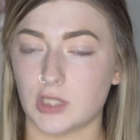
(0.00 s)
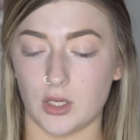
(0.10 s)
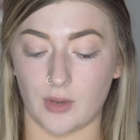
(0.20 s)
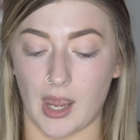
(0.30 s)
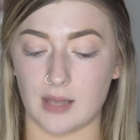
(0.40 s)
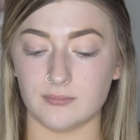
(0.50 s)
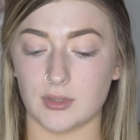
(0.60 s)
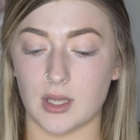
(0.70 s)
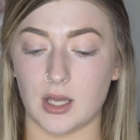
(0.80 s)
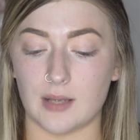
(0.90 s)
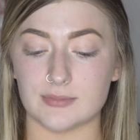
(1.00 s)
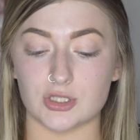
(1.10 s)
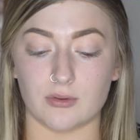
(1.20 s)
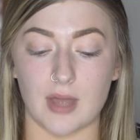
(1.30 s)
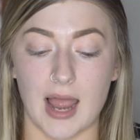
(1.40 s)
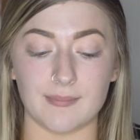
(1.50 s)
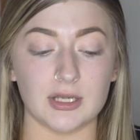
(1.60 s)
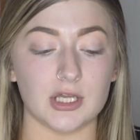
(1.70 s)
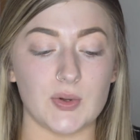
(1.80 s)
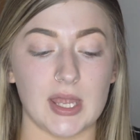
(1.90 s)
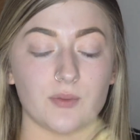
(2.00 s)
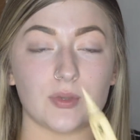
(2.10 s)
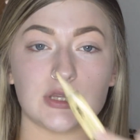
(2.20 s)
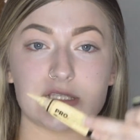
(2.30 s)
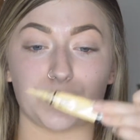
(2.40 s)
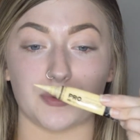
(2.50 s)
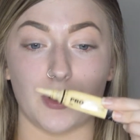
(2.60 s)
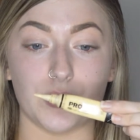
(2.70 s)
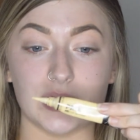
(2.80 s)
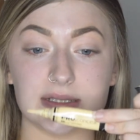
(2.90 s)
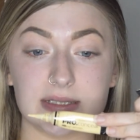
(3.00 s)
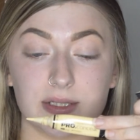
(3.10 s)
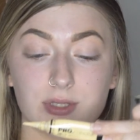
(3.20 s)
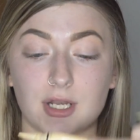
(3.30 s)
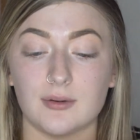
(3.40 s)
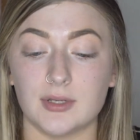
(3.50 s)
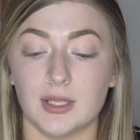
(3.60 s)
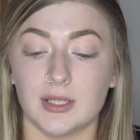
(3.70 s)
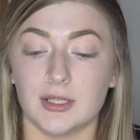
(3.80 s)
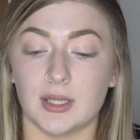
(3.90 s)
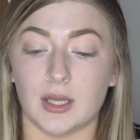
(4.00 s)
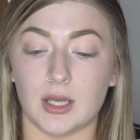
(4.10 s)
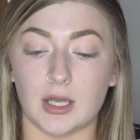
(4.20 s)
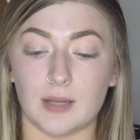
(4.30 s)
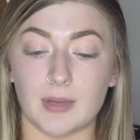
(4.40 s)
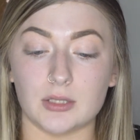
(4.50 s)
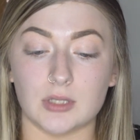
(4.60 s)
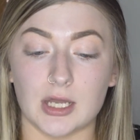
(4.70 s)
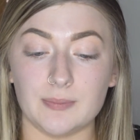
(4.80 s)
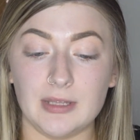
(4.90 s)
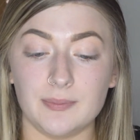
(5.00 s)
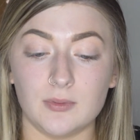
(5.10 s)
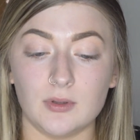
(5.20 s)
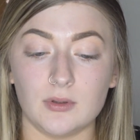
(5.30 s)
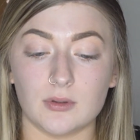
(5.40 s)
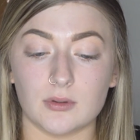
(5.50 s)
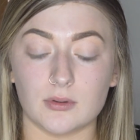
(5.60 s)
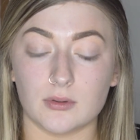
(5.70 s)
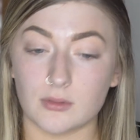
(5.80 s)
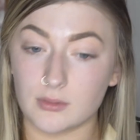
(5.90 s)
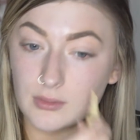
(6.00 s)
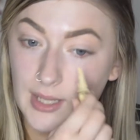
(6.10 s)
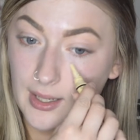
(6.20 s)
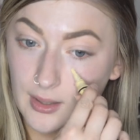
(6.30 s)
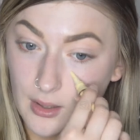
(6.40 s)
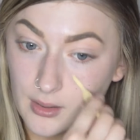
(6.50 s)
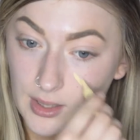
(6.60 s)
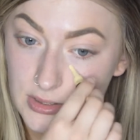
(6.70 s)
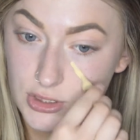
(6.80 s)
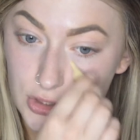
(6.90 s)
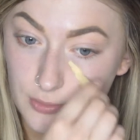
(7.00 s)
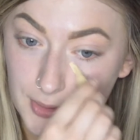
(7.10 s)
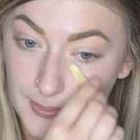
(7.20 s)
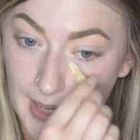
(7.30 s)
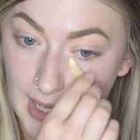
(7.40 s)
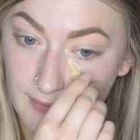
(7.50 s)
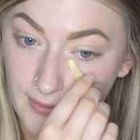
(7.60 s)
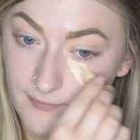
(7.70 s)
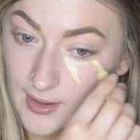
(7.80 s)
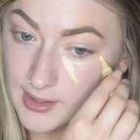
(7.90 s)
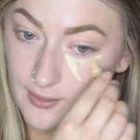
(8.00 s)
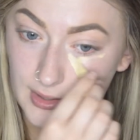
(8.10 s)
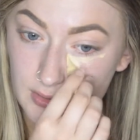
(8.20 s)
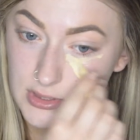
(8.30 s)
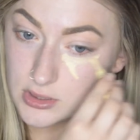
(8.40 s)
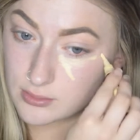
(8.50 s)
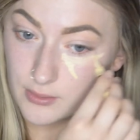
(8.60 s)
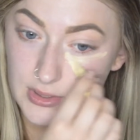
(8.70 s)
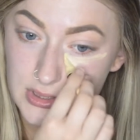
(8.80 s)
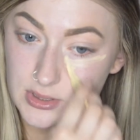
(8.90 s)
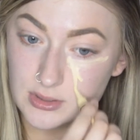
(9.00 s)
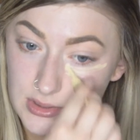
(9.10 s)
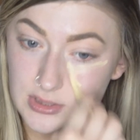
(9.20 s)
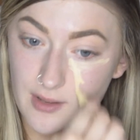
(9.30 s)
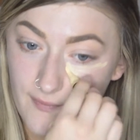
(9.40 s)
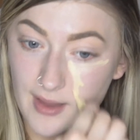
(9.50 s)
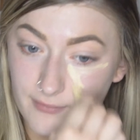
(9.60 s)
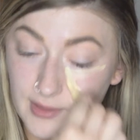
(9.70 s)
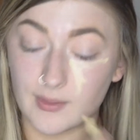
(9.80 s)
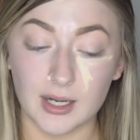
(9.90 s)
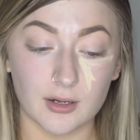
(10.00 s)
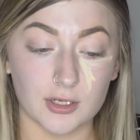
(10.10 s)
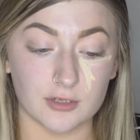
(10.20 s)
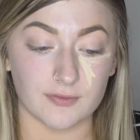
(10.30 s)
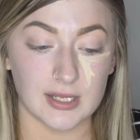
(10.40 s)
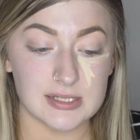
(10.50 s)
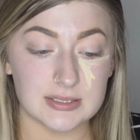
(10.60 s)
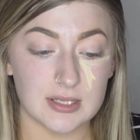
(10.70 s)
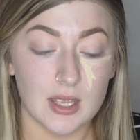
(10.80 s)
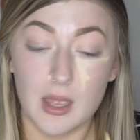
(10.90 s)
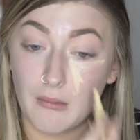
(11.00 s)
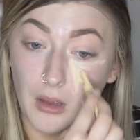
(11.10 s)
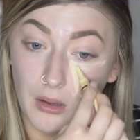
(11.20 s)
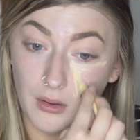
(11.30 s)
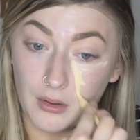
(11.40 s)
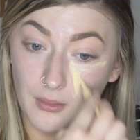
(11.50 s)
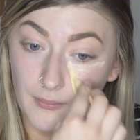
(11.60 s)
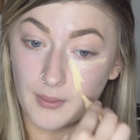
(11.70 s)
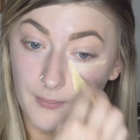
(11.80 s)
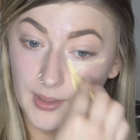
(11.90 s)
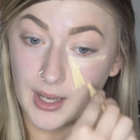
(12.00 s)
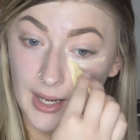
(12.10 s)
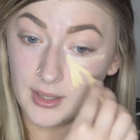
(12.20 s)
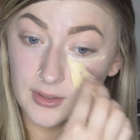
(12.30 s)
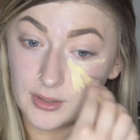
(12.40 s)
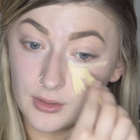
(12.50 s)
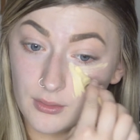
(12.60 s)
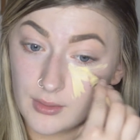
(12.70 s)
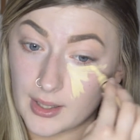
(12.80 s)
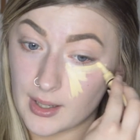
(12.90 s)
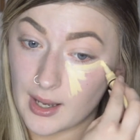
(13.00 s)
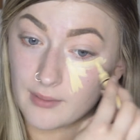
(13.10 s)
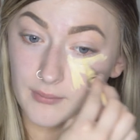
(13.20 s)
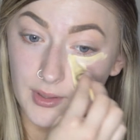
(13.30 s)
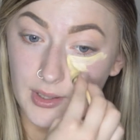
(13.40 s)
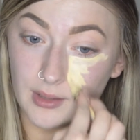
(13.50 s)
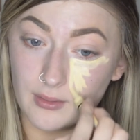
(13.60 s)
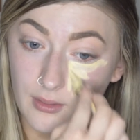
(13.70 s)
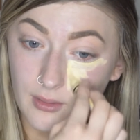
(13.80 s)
okay. So I'm going to go in with this Pro Concealer. A lot of people, like, get super mad if they find out, like, you just throw this stuff everywhere on your face. But I do. Like, I really